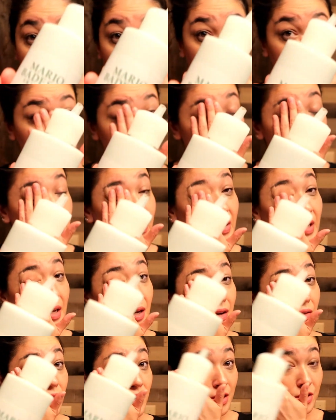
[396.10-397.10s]
the end of this
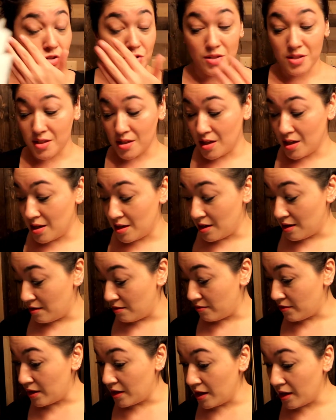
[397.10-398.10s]
video if you're interested
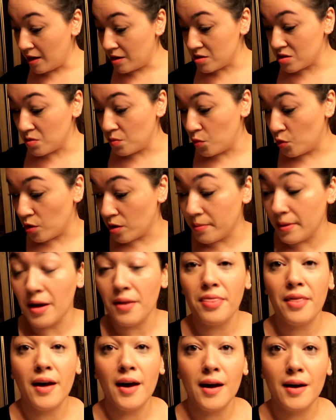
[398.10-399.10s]
in finding out some more
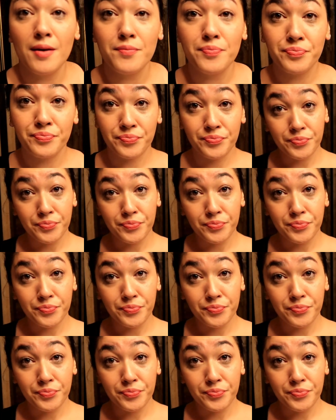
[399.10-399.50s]
about that.